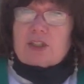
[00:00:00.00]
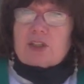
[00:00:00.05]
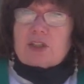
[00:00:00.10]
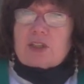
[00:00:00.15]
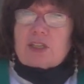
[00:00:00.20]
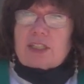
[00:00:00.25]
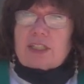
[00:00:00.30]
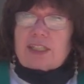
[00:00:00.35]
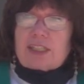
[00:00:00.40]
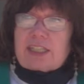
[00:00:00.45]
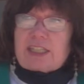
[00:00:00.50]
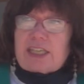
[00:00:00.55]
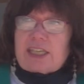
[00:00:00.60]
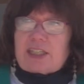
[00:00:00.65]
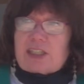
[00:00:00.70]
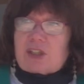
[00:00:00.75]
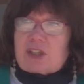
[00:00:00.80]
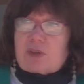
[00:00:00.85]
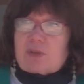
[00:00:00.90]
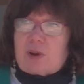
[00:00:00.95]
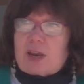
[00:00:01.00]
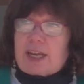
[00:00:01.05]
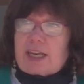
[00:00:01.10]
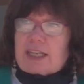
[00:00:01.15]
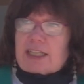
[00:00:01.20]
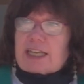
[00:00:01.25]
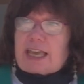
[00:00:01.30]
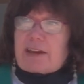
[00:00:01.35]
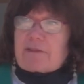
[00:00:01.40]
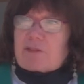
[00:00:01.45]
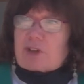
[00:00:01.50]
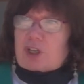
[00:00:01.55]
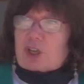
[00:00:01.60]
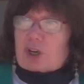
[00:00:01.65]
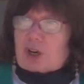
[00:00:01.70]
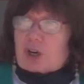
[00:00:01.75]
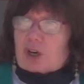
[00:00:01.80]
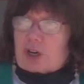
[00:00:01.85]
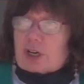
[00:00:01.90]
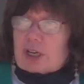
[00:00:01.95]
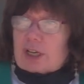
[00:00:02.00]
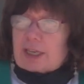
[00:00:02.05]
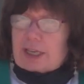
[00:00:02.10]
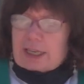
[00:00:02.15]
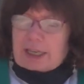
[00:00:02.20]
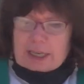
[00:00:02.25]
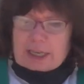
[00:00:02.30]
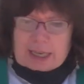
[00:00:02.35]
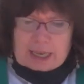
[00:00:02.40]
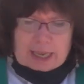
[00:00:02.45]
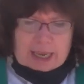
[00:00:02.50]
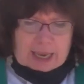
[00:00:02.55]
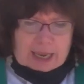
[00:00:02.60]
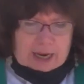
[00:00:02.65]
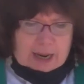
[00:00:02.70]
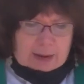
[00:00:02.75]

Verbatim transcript: this is seen as the great leveler. And I'm